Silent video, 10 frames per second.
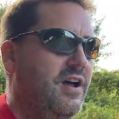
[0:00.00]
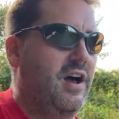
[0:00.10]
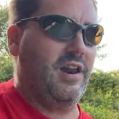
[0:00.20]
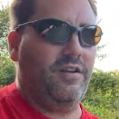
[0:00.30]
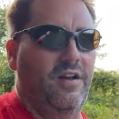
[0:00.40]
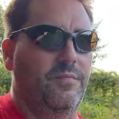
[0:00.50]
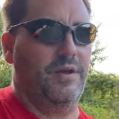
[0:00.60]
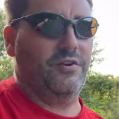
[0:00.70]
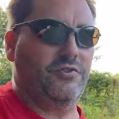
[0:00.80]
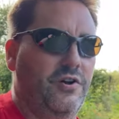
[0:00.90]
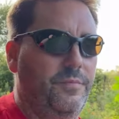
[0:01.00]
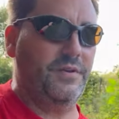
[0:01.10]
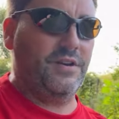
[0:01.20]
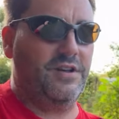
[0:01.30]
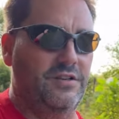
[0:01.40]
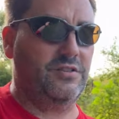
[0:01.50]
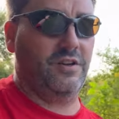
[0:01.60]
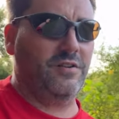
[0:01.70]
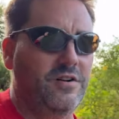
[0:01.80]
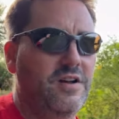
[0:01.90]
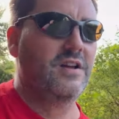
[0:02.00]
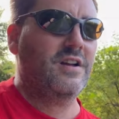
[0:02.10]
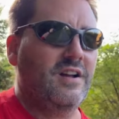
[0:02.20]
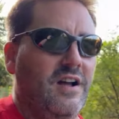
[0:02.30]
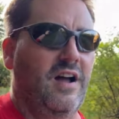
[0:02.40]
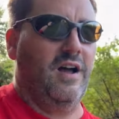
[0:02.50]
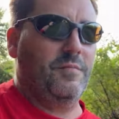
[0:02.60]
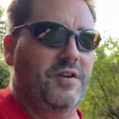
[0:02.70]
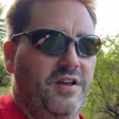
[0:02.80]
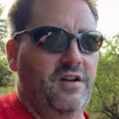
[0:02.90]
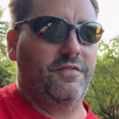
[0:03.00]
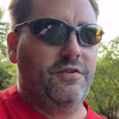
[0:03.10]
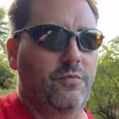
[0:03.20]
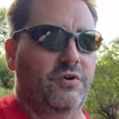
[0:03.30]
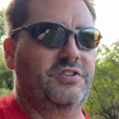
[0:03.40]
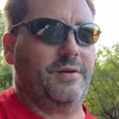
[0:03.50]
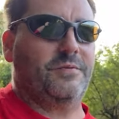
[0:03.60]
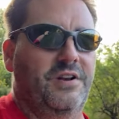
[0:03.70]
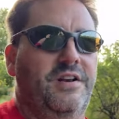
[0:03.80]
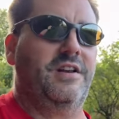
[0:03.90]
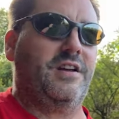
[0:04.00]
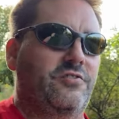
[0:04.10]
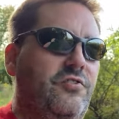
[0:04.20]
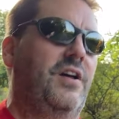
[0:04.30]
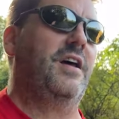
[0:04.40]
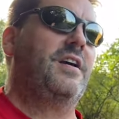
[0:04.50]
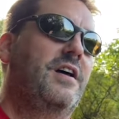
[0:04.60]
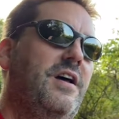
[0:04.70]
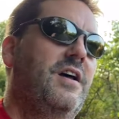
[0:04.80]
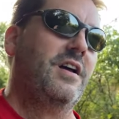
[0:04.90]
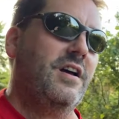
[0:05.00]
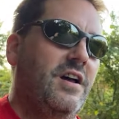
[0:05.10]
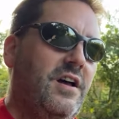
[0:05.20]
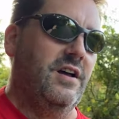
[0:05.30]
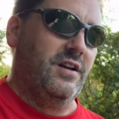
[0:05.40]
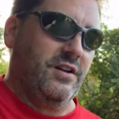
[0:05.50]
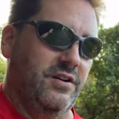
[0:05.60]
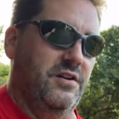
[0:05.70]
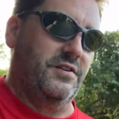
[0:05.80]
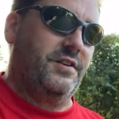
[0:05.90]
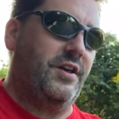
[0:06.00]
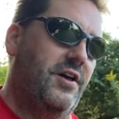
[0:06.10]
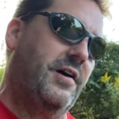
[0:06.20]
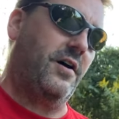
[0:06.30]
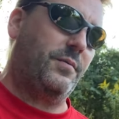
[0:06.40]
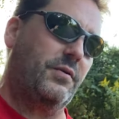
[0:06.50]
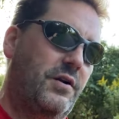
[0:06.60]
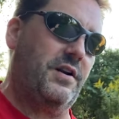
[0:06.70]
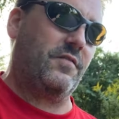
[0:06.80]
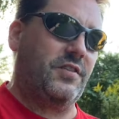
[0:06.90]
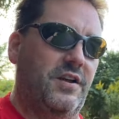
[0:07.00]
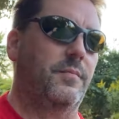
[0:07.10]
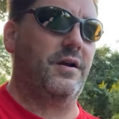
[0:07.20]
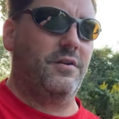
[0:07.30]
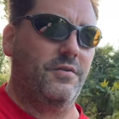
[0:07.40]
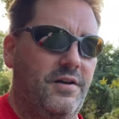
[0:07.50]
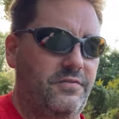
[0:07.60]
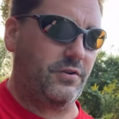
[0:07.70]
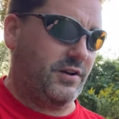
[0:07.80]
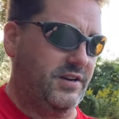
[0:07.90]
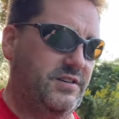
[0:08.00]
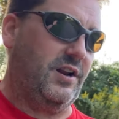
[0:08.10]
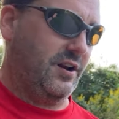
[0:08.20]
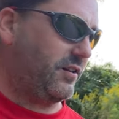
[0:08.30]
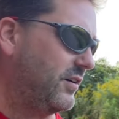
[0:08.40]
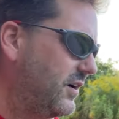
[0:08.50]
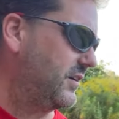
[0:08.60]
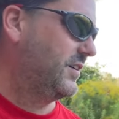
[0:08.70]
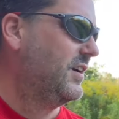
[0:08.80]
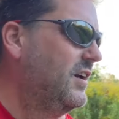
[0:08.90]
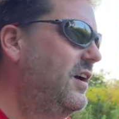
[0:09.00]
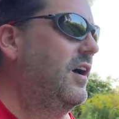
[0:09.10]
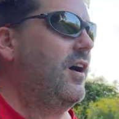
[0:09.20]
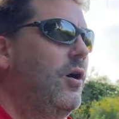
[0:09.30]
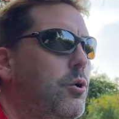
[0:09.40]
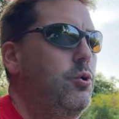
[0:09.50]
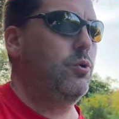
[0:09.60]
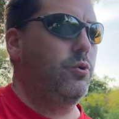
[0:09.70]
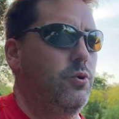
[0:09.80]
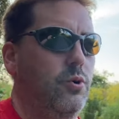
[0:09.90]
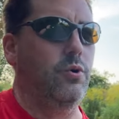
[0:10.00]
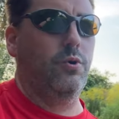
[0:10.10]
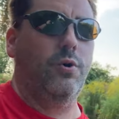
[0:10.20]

I don't have manager help in the night, so I'm going to get a few more steps than I did yesterday. Because I'll be running everything on my own after, like I said, 8 o'clock. Whoo!